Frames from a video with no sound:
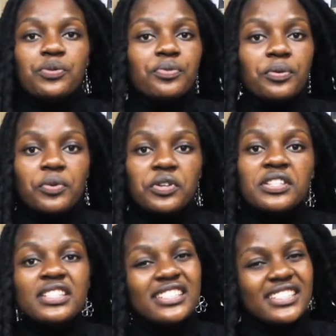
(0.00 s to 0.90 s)
to
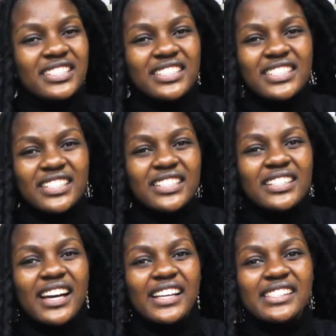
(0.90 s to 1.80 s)
promote
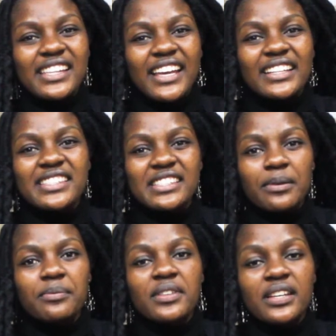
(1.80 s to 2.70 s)
reading as like
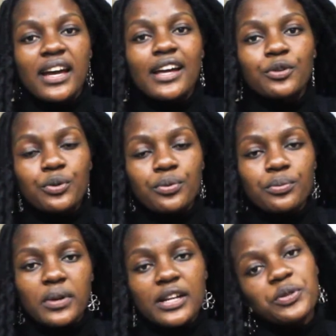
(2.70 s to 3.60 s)
something a,
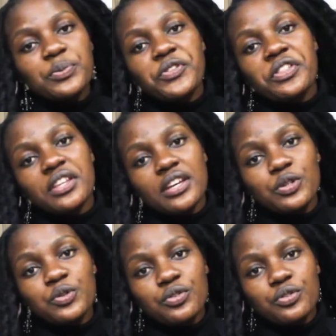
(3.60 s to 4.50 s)
norm, a normal
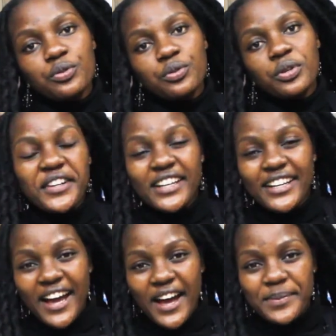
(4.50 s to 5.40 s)
thing to do
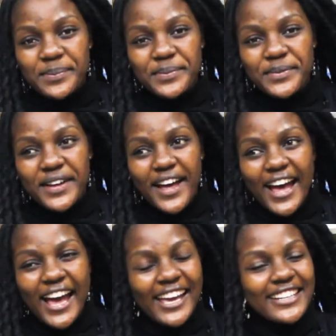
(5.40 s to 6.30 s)
growing up
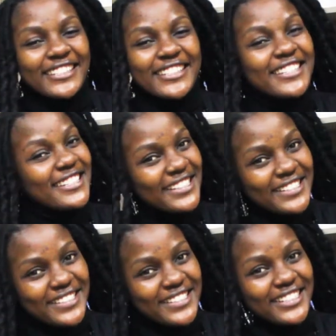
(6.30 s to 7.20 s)
I
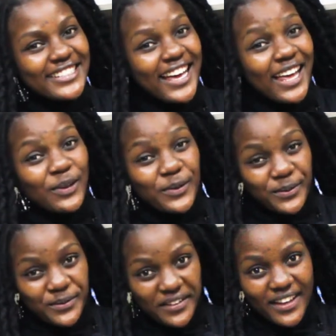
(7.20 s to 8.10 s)
didn't read a
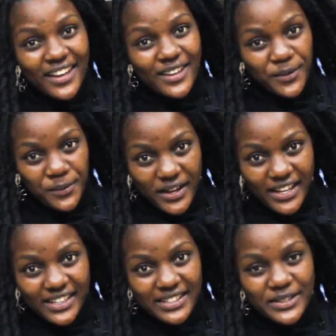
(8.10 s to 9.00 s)
lot of Kenyan
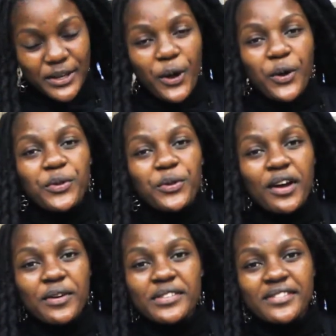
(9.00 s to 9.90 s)
works,
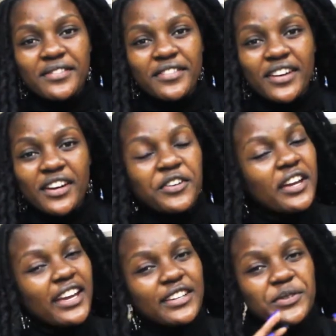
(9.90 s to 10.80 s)
although I was very
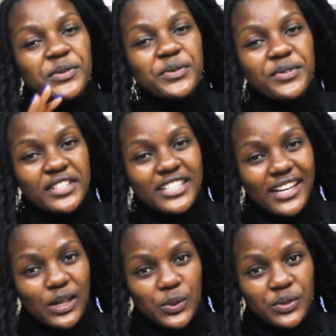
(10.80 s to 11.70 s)
okay. I used to read
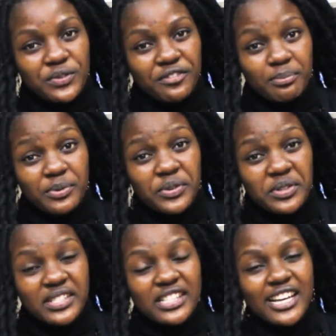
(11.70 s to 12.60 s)
a lot of
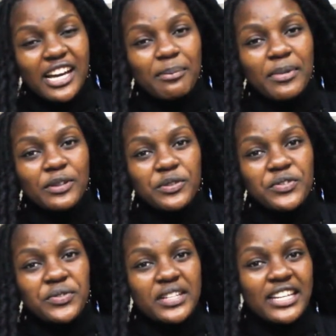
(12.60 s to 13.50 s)
books, but
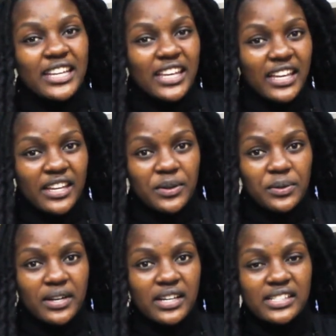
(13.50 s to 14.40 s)
not really
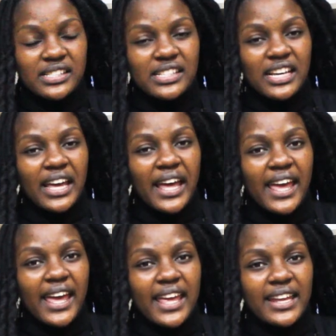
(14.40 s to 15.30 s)
Kenyan works.
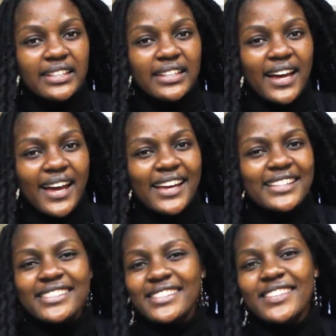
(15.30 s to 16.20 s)
And uh,
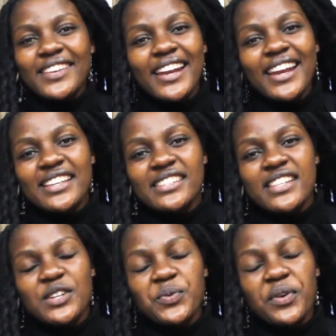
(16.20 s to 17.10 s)
I just
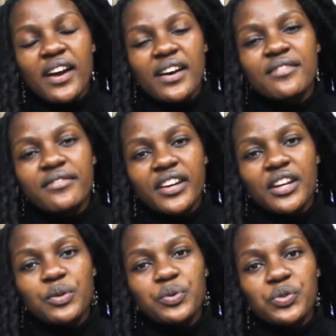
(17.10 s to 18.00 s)
realized that we have
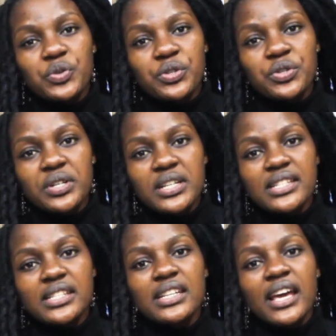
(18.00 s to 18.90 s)
very good
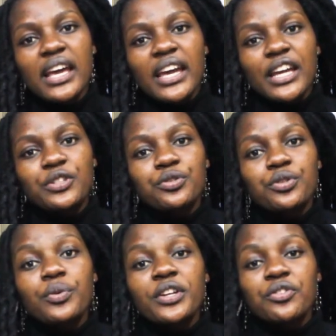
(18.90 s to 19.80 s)
stories, and you
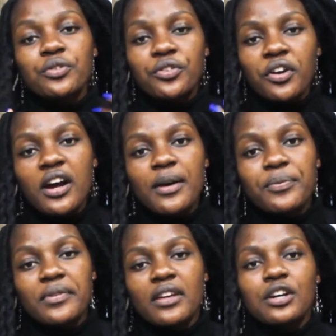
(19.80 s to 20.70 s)
know, when you grow
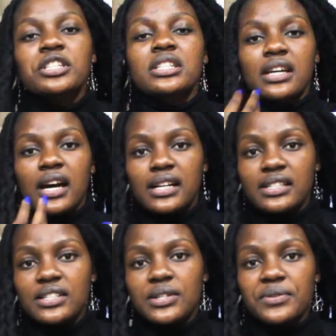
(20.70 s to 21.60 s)
up with that
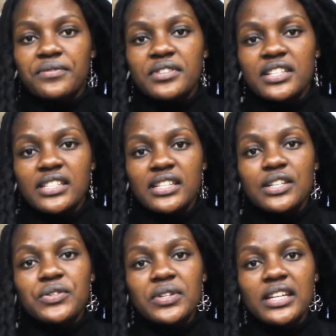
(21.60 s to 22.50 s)
culture of
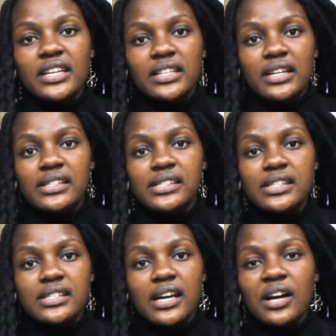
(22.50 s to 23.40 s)
reading, it really
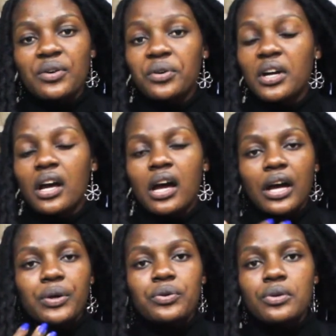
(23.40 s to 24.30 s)
enhances how
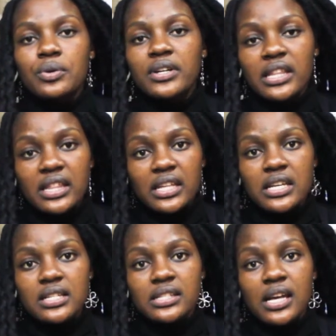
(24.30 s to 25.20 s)
how you look at
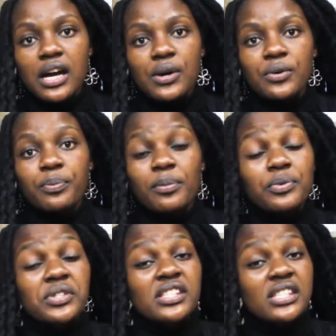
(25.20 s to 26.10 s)
things, how
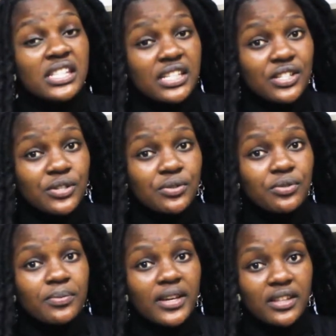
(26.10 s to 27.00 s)
people see
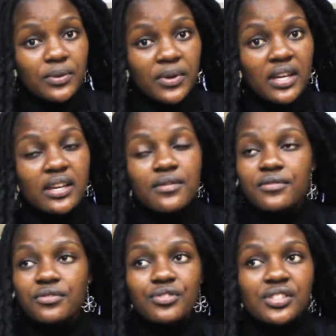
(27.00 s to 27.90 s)
you. By the way,
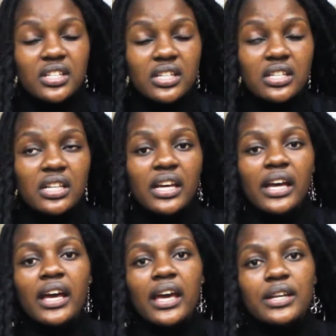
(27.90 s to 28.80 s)
if you read,
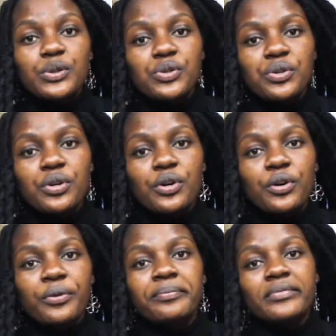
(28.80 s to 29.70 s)
and
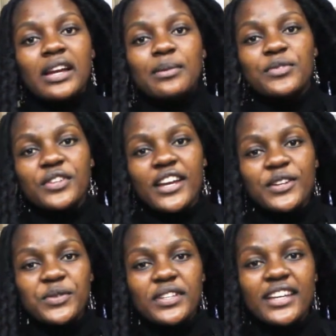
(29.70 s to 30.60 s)
so I'm
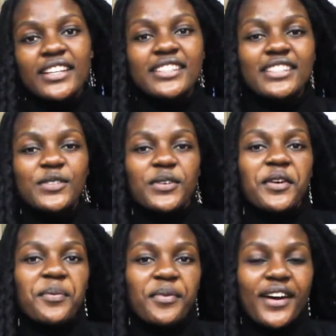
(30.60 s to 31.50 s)
trying to get to
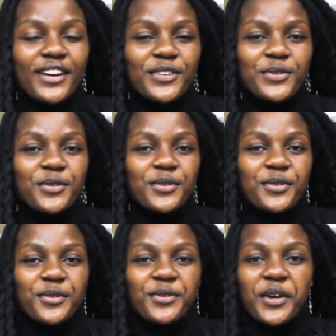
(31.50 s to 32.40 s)
get back to you
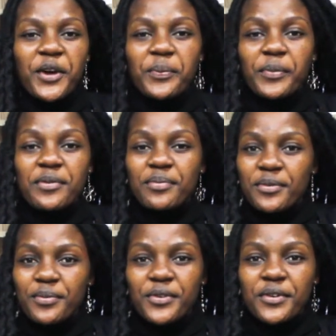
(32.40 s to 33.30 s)
know my
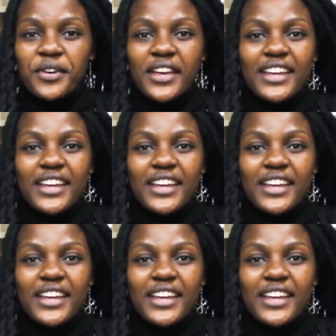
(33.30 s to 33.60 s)
people